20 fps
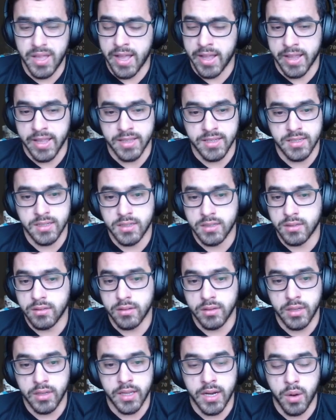I
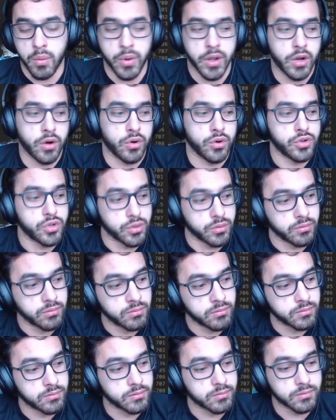guess, in a week or two.
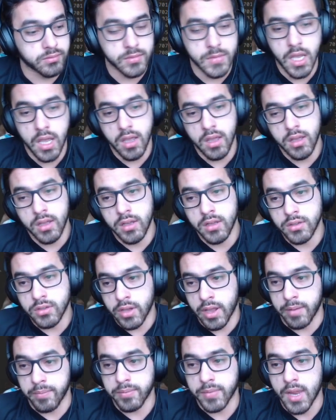
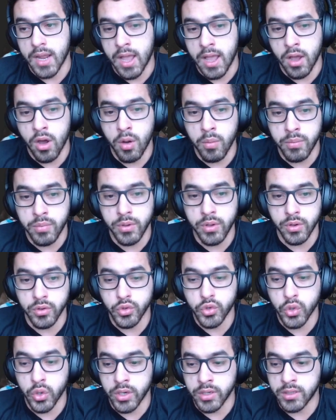So yeah, I hope you
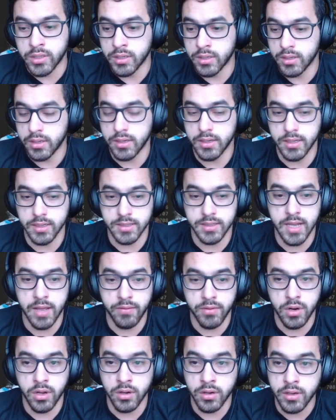enjoyed this
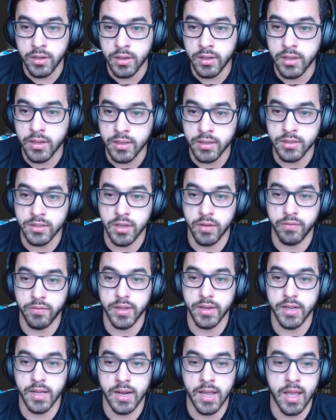devlog. It's
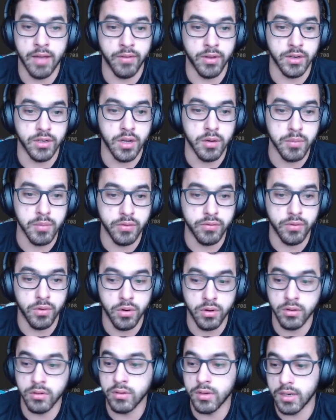something that I haven't done
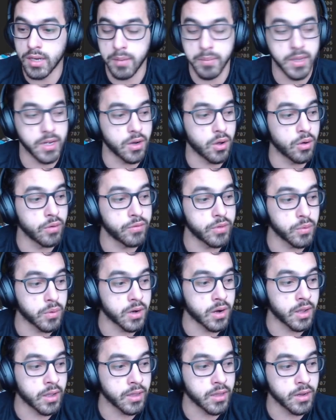before. Let me know if you
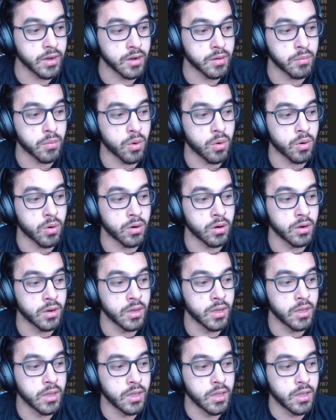wanna hear more,
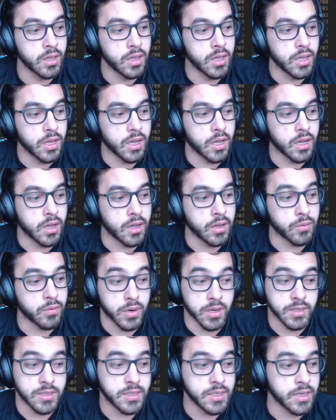you
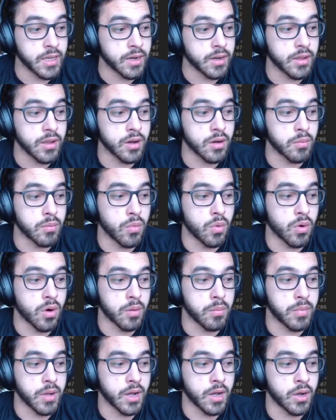wanna see and hear
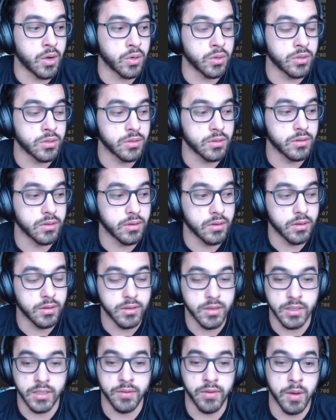more about
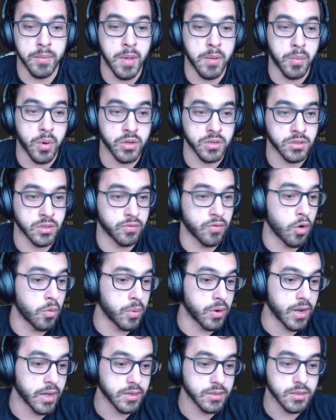the development process of
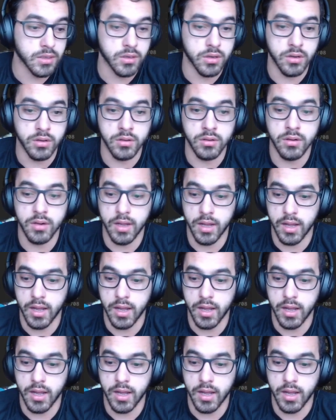Open Hexagon.